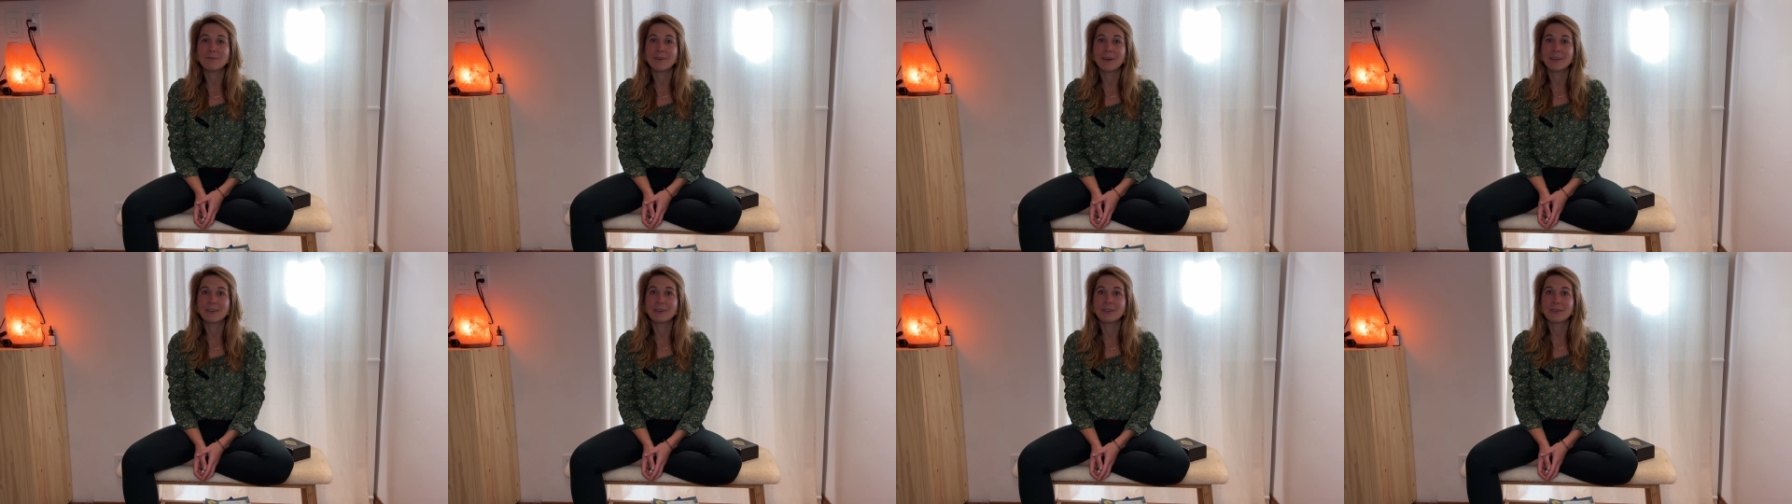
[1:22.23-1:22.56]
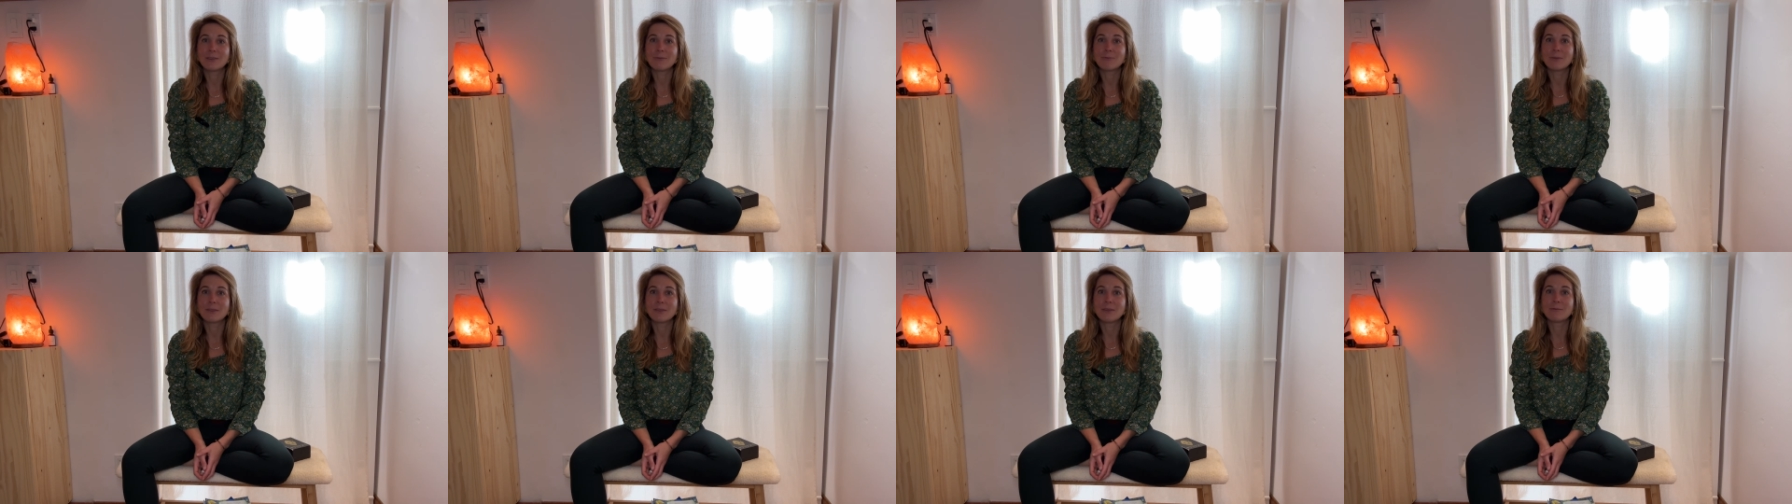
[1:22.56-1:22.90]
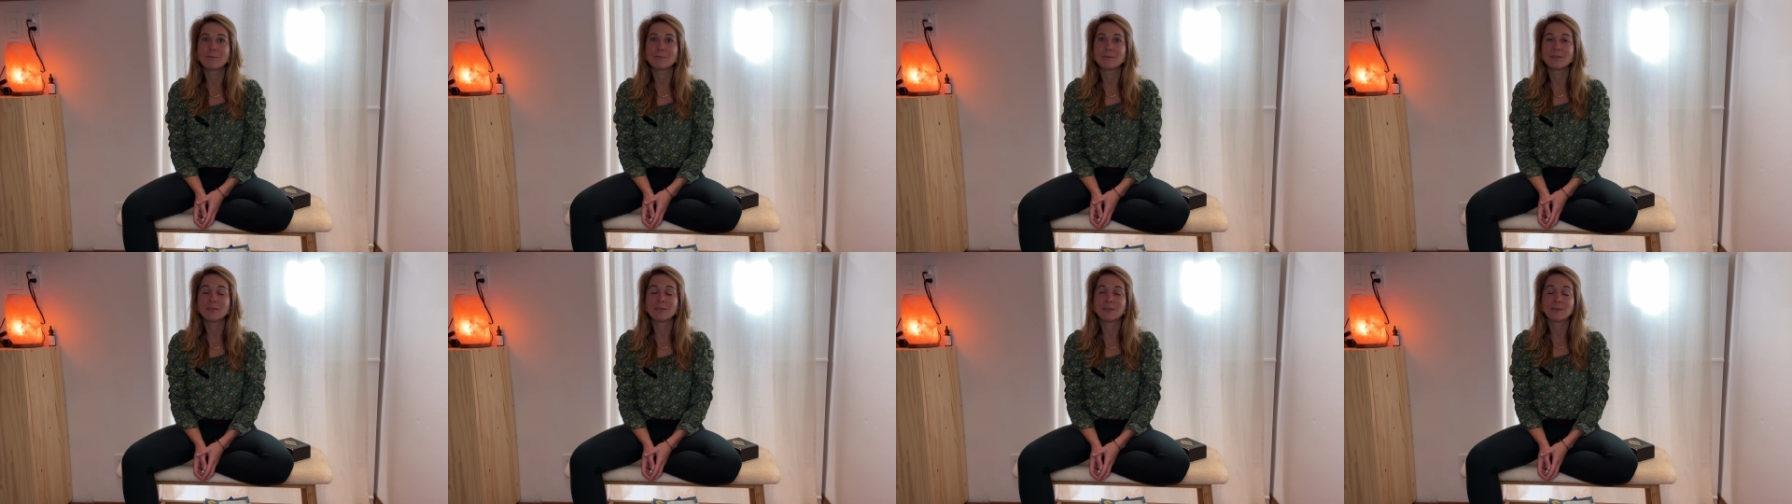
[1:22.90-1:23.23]
finding the
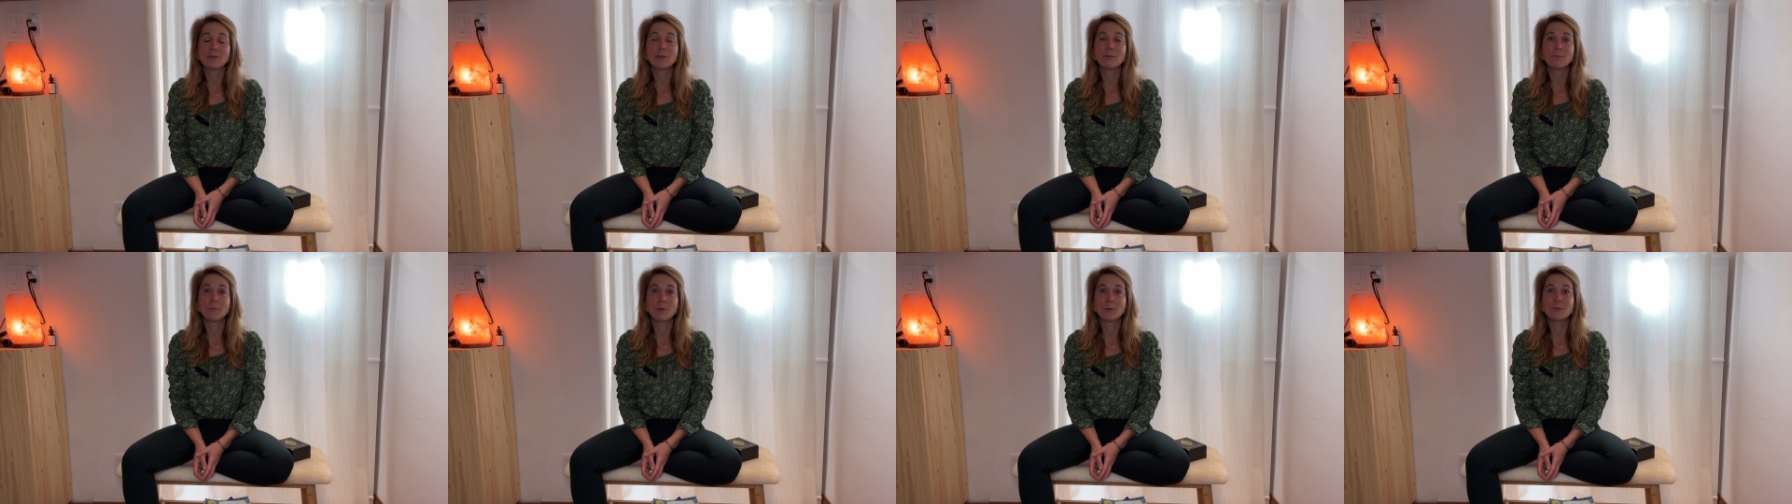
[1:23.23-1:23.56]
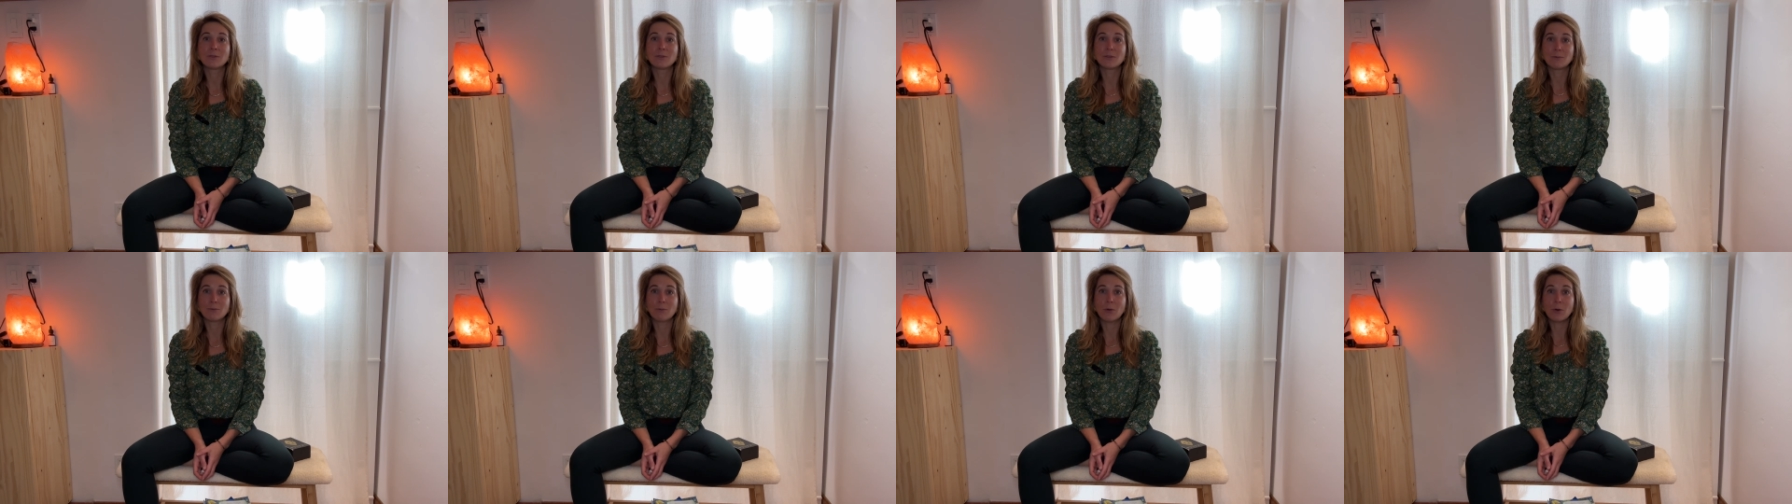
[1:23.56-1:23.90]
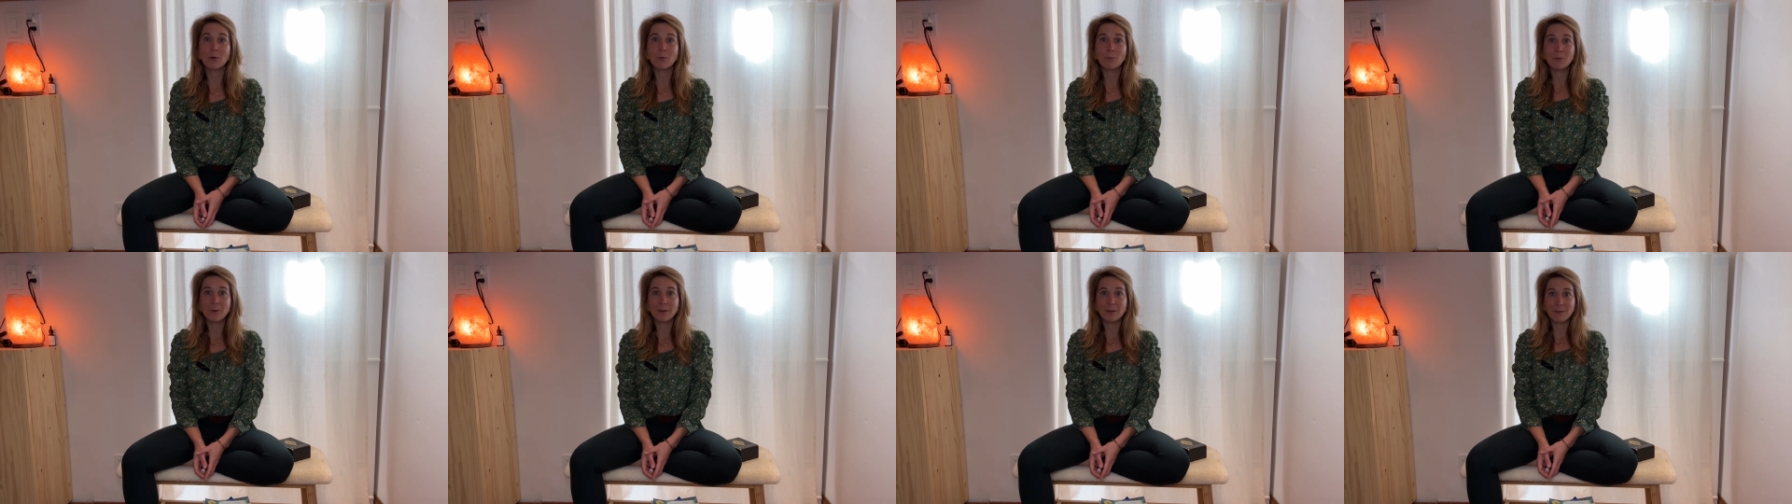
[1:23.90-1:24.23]
rhythms that are most
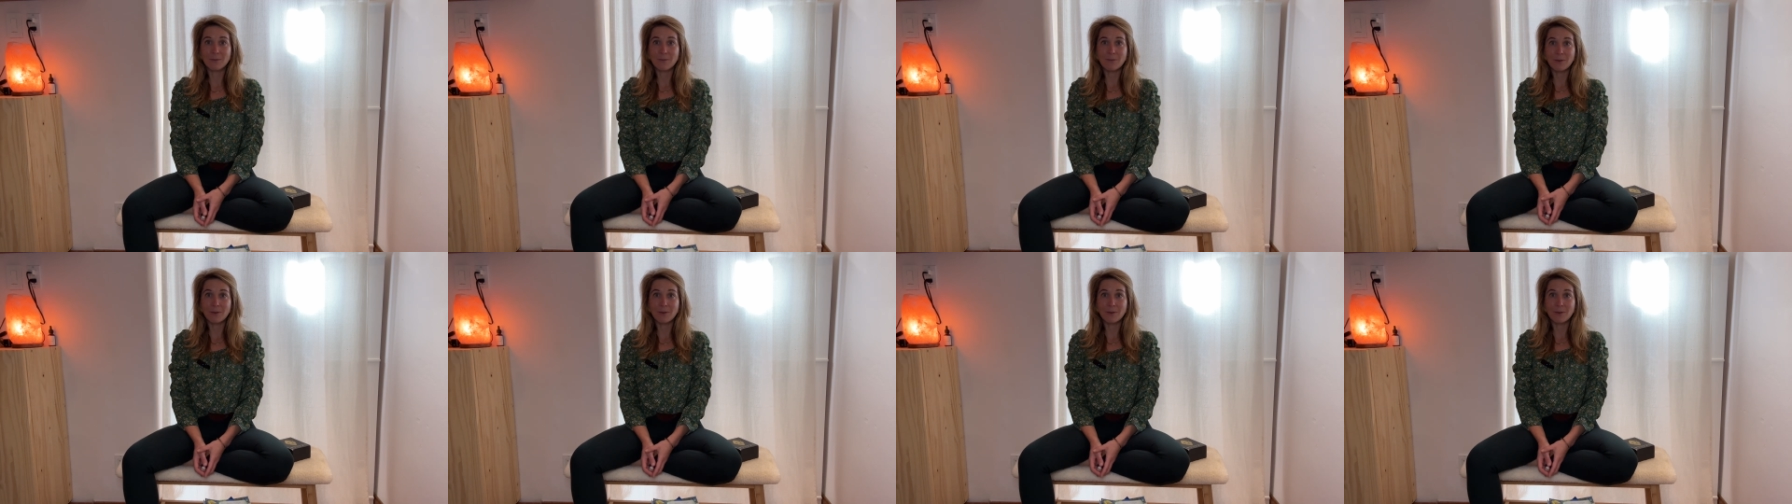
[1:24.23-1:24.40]
appropriate